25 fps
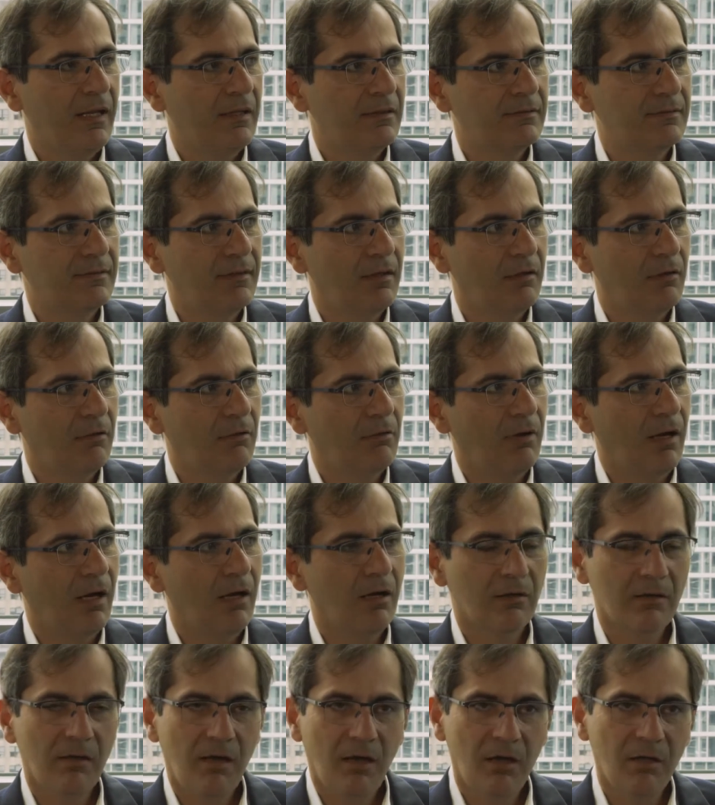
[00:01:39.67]
So
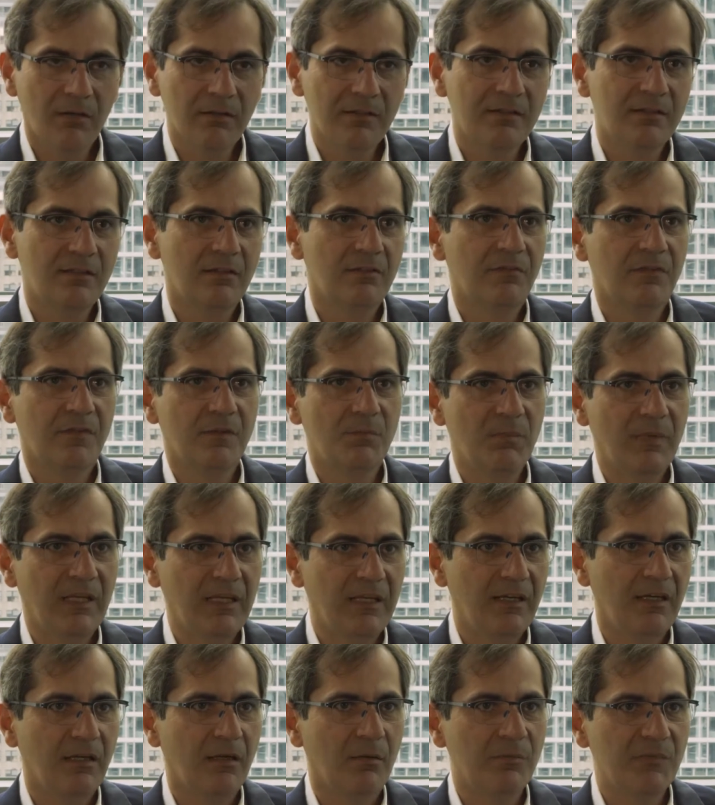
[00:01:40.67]
all the different
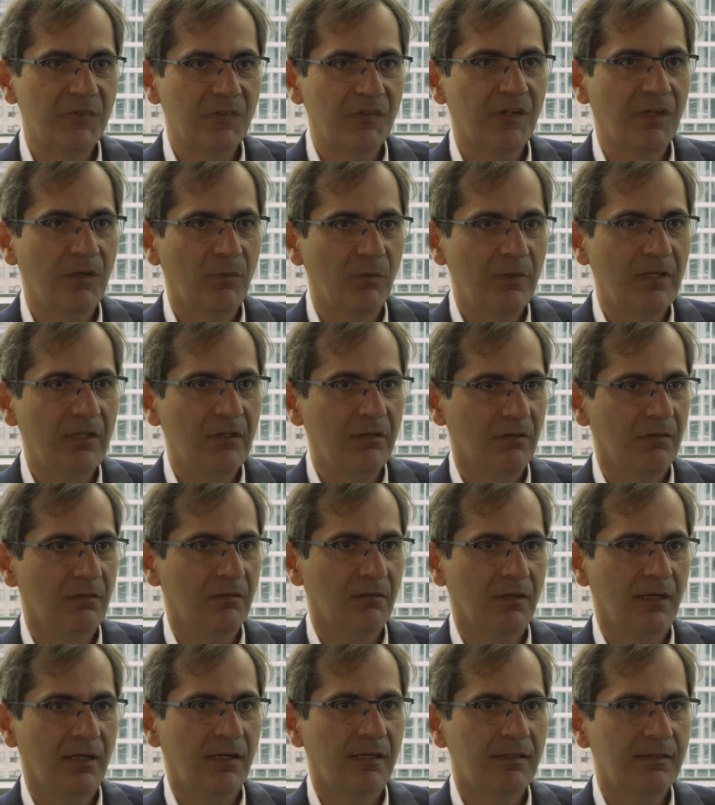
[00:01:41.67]
mediums that we
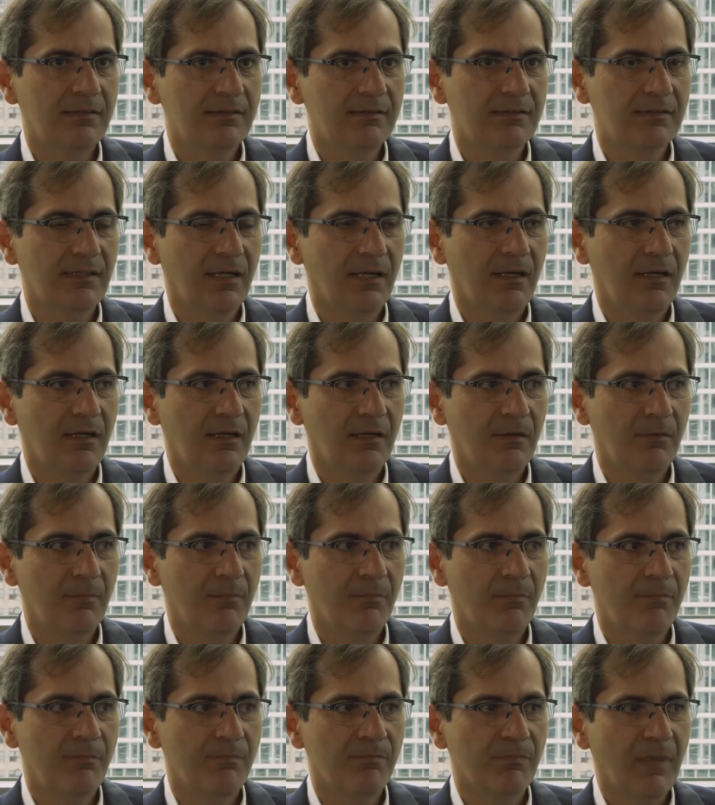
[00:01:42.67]
utilize,
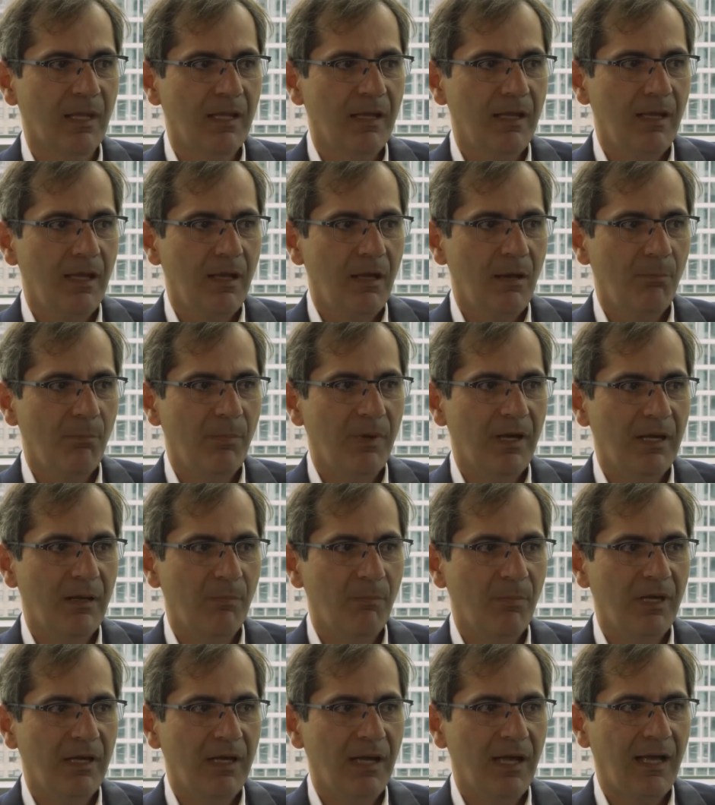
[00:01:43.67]

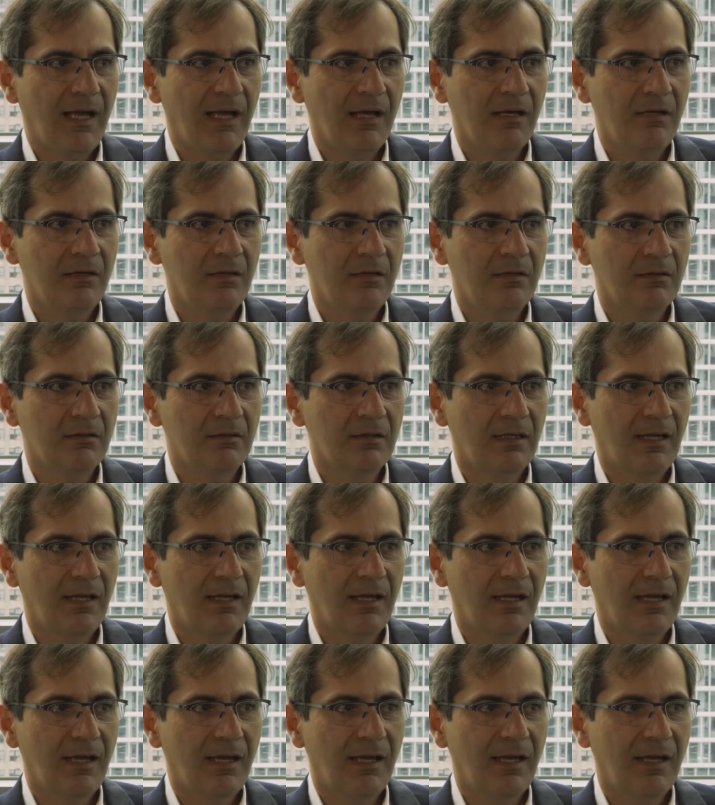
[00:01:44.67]
but how to
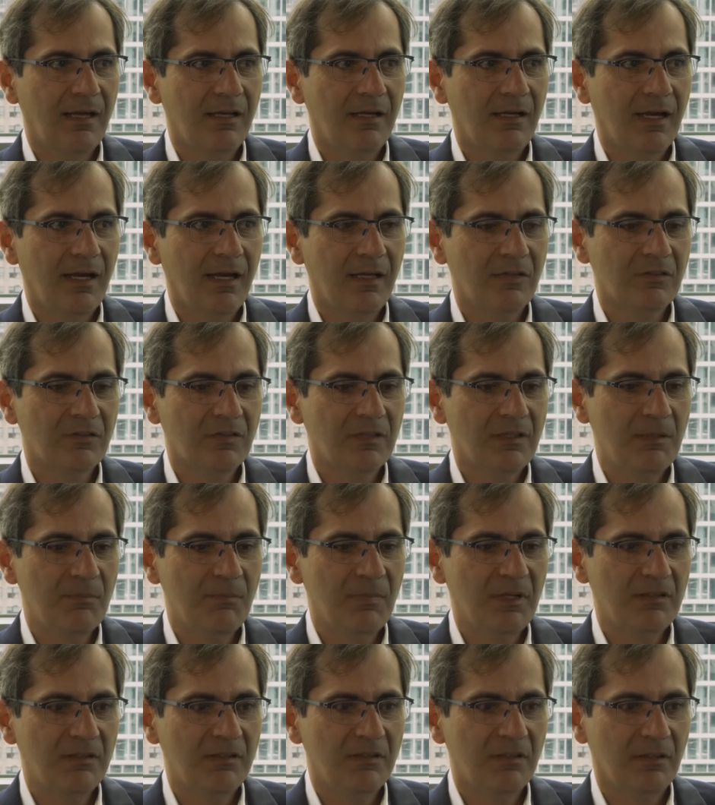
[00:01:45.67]
actually
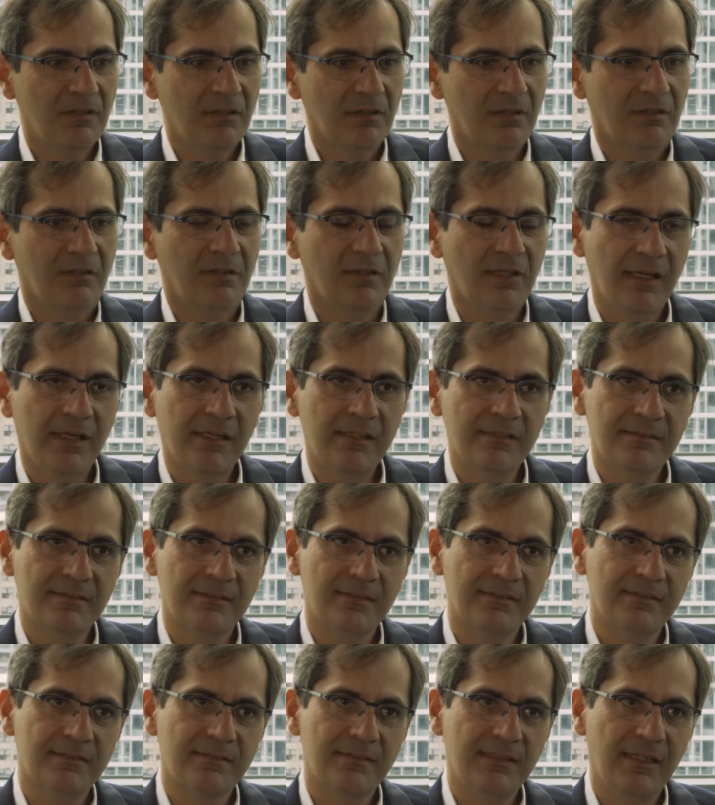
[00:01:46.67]
materialize
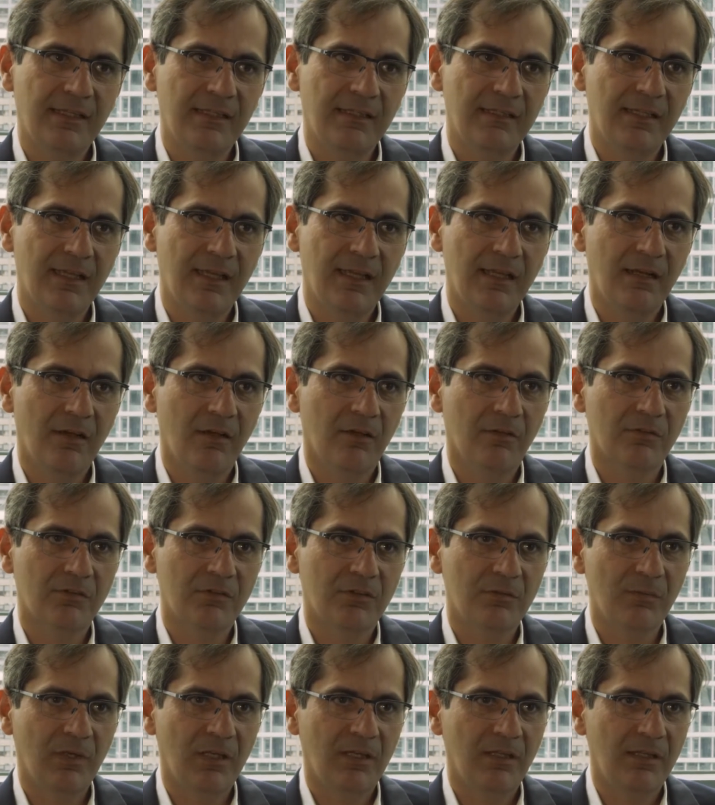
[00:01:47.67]
this thing that
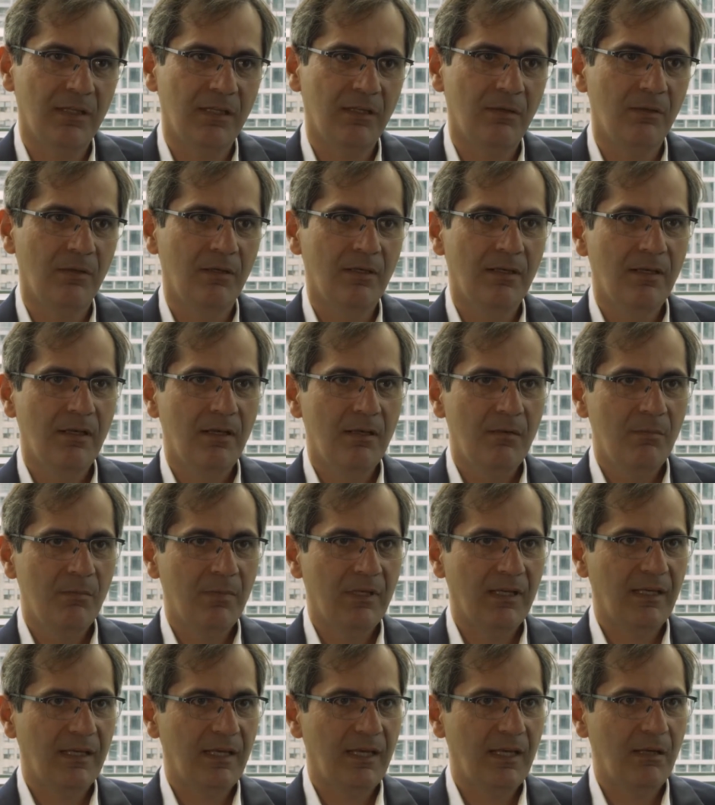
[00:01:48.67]
ultimately
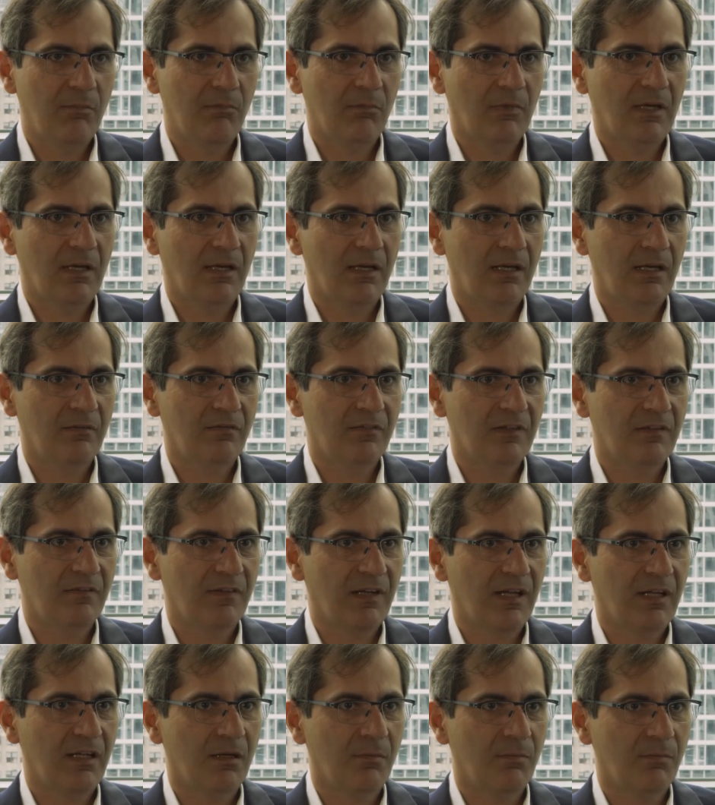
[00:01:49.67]
became kind of
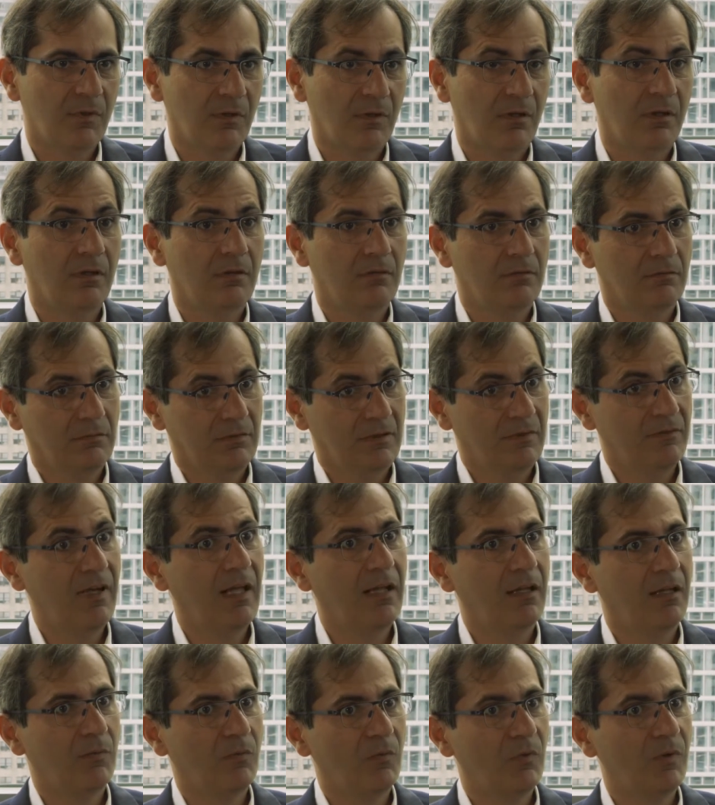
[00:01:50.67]
developed
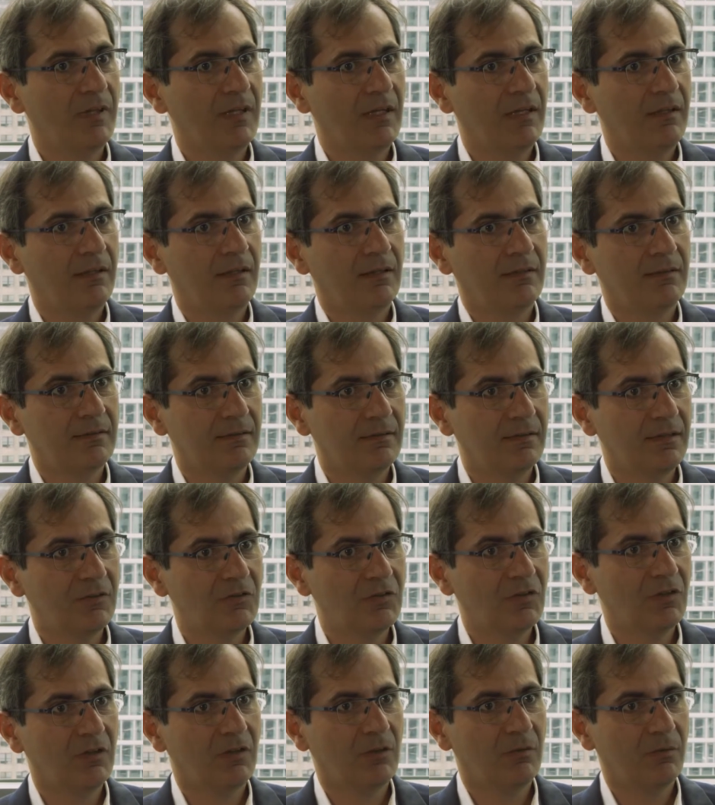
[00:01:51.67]
within the
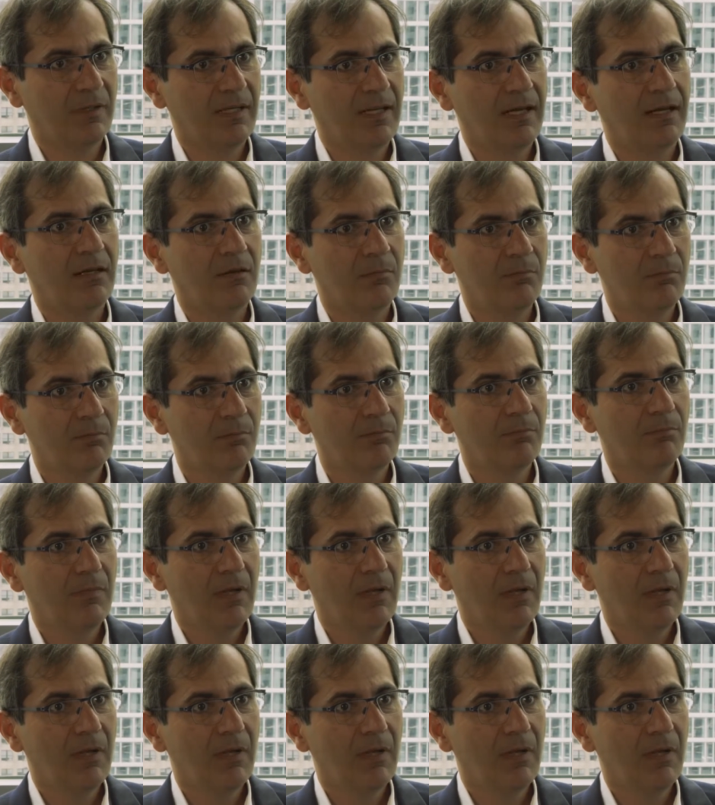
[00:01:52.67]
digital realm,